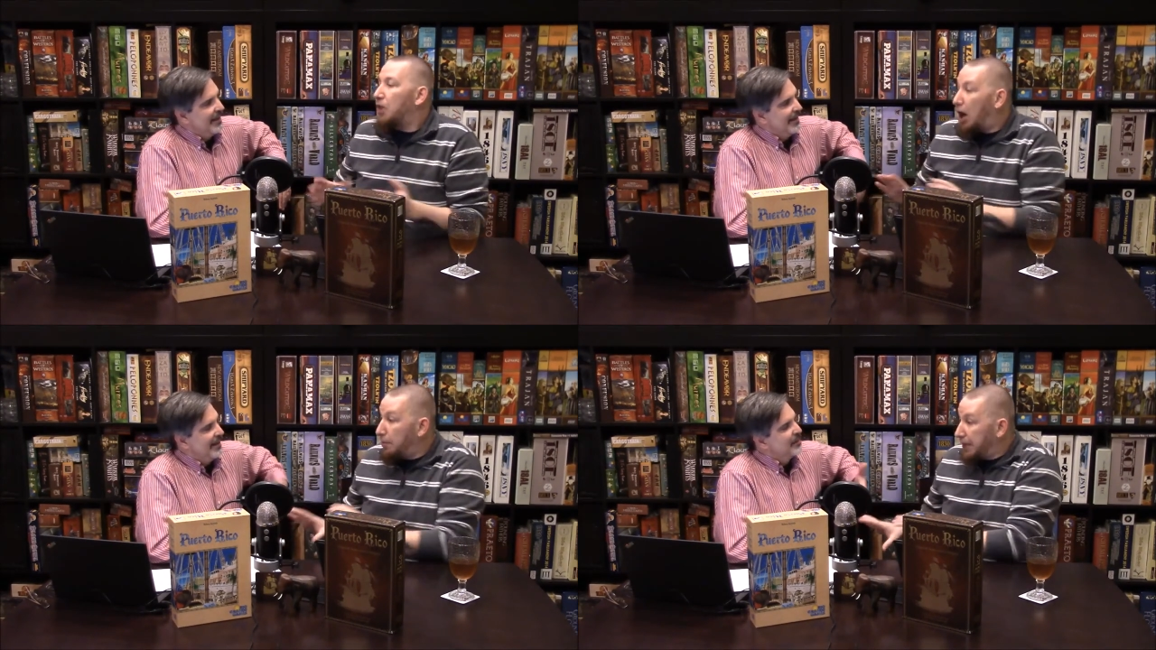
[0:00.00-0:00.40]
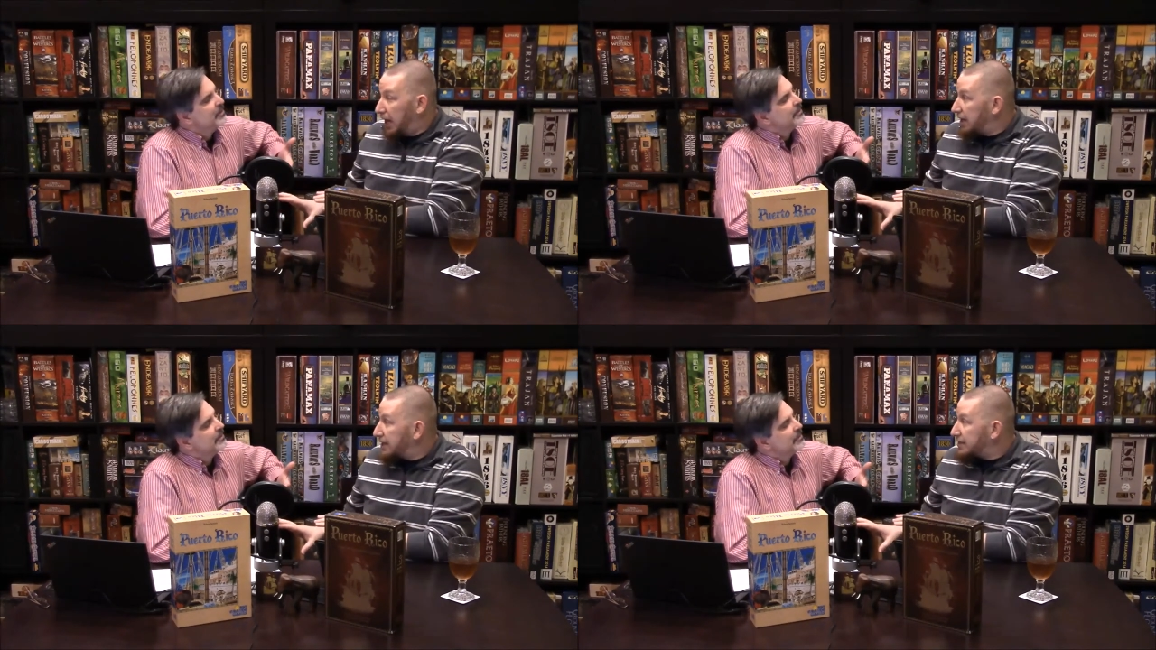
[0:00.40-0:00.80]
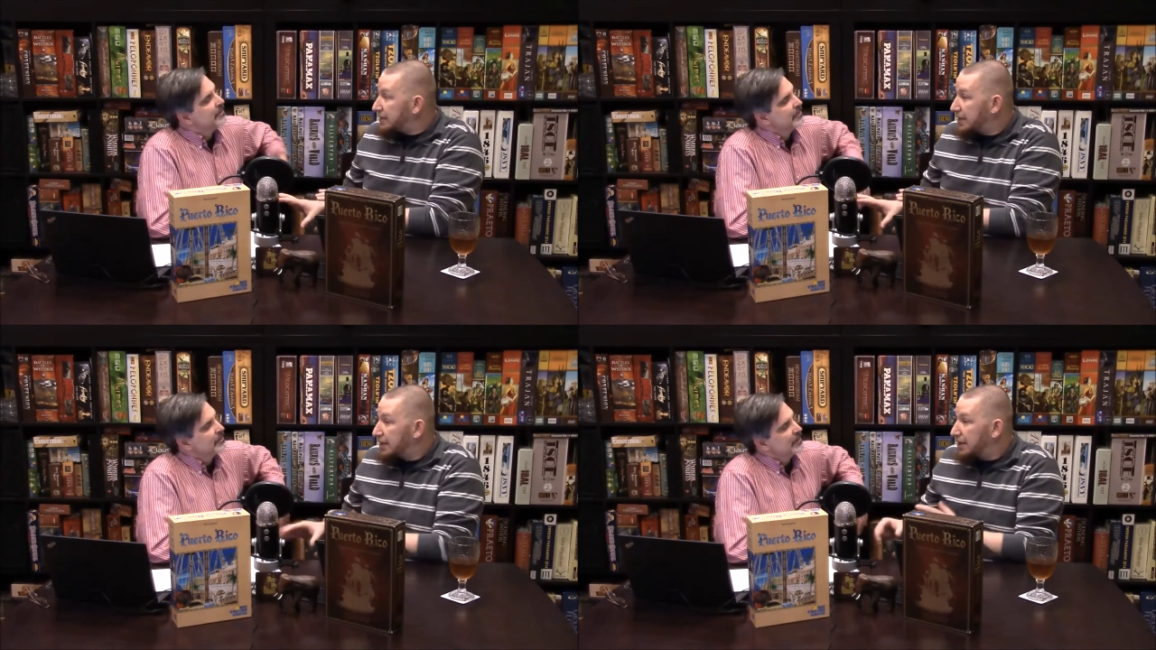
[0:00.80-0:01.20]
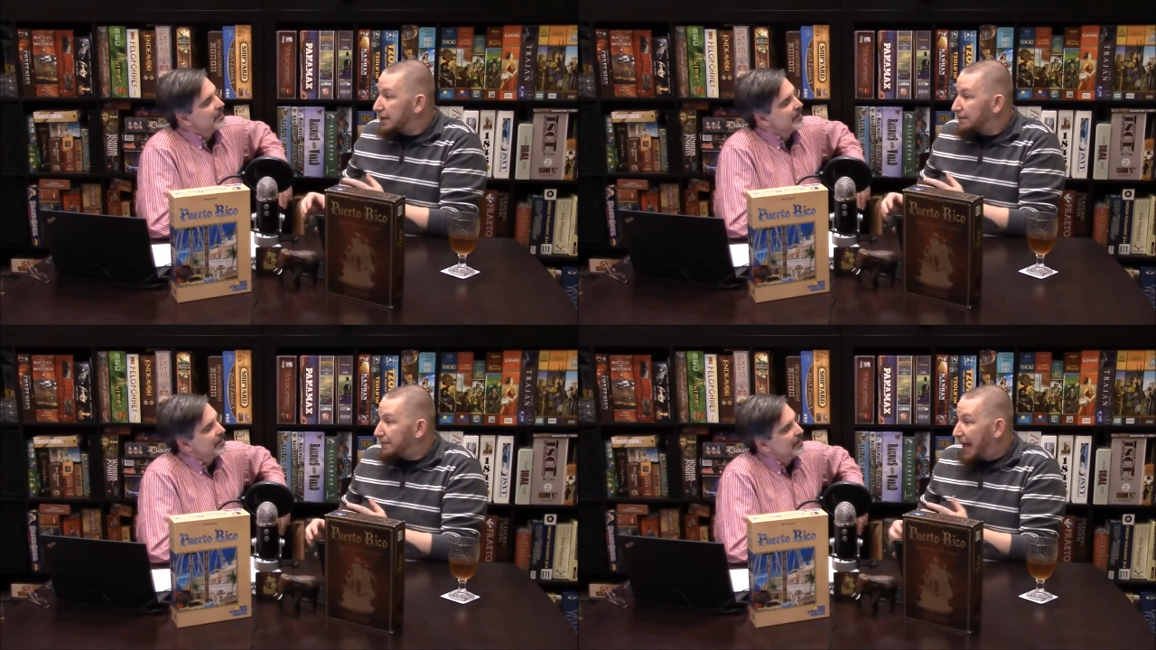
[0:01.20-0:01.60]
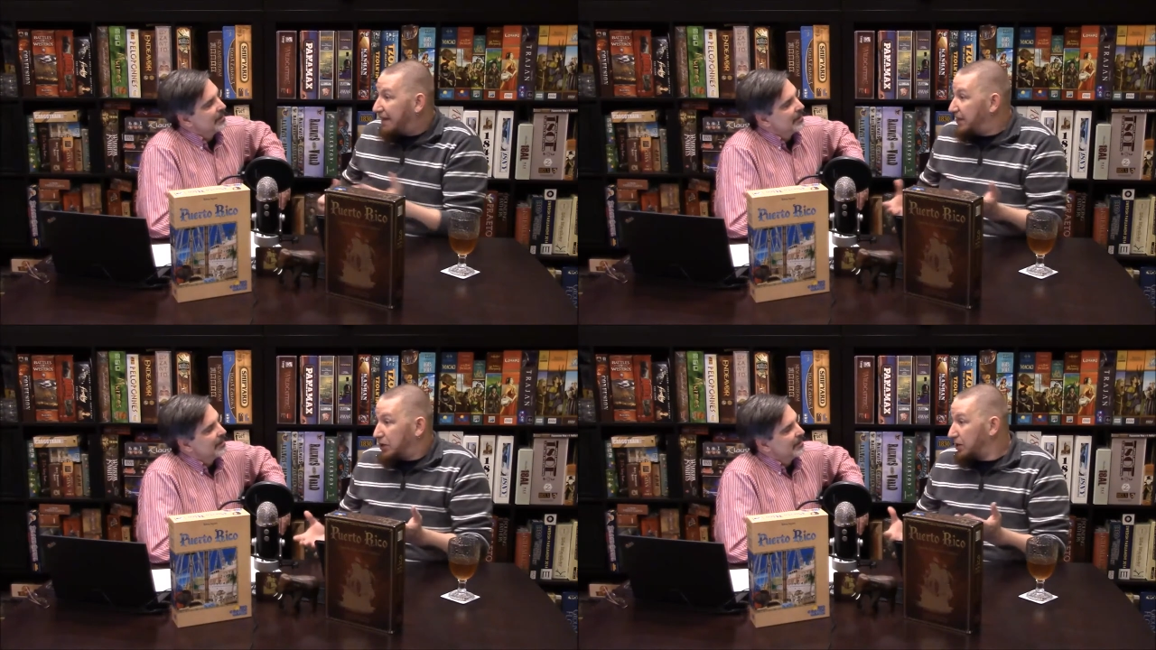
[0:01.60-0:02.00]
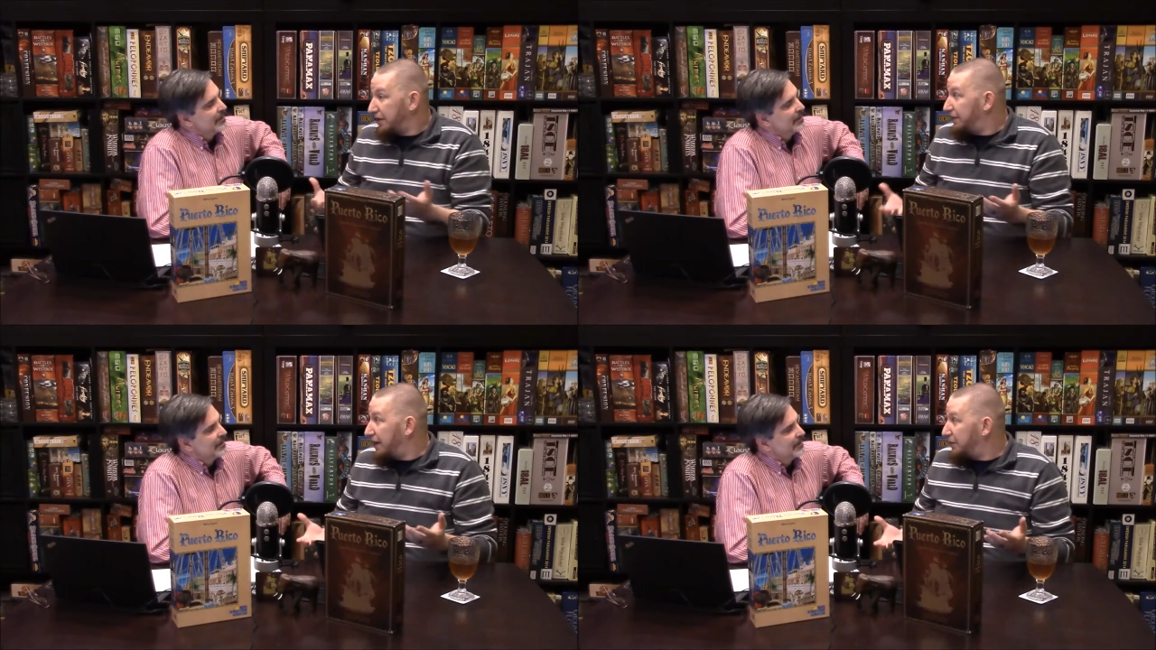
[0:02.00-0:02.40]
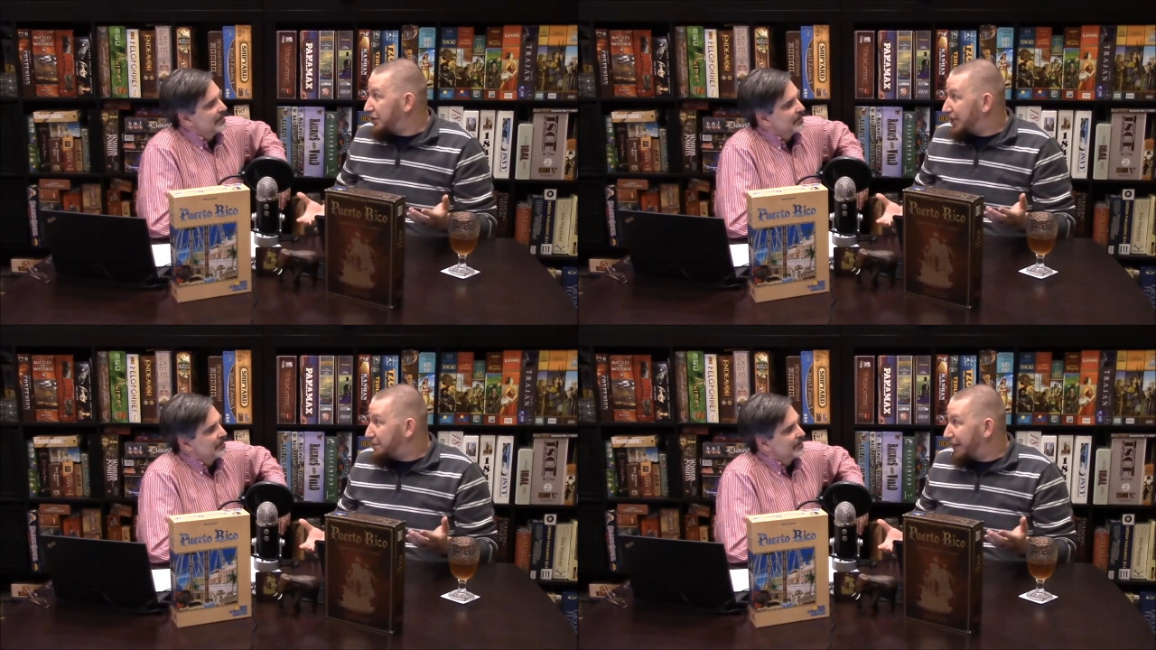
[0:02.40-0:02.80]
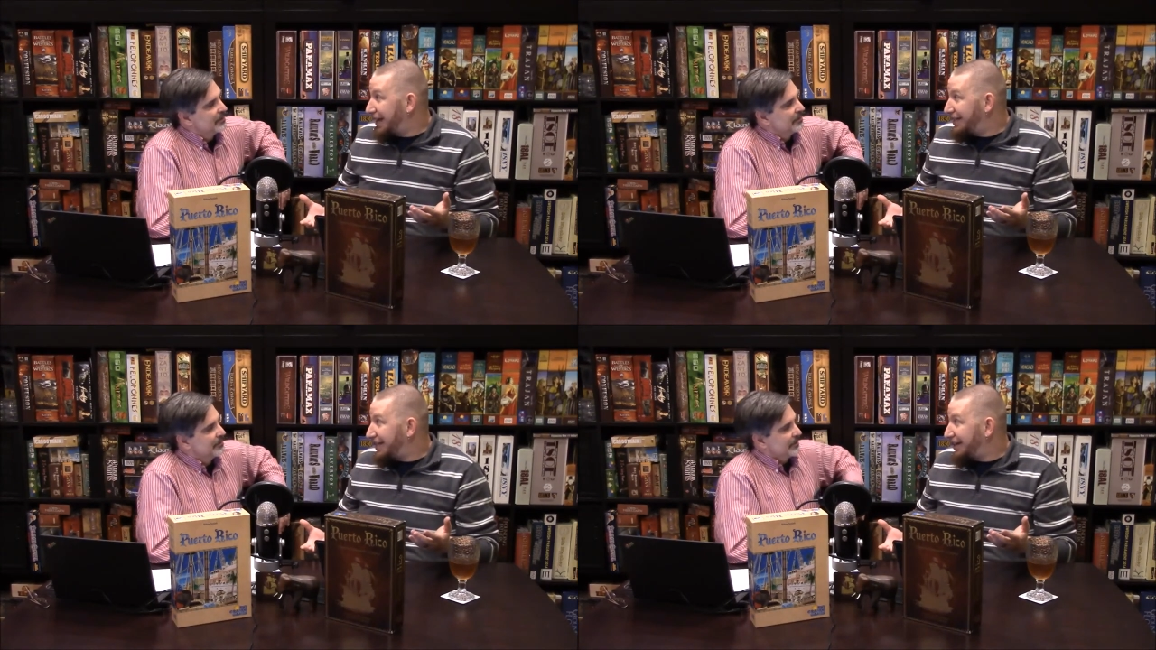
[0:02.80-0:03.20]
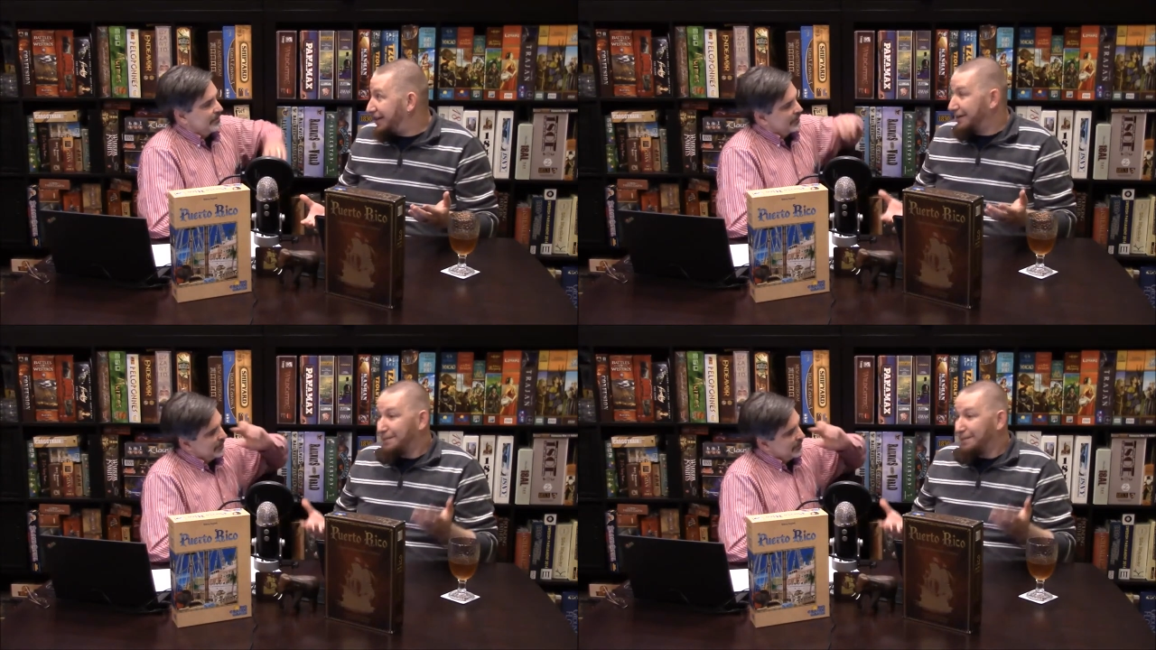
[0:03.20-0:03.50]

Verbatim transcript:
Speaker 1: I'll be honest, having only five or six plays here,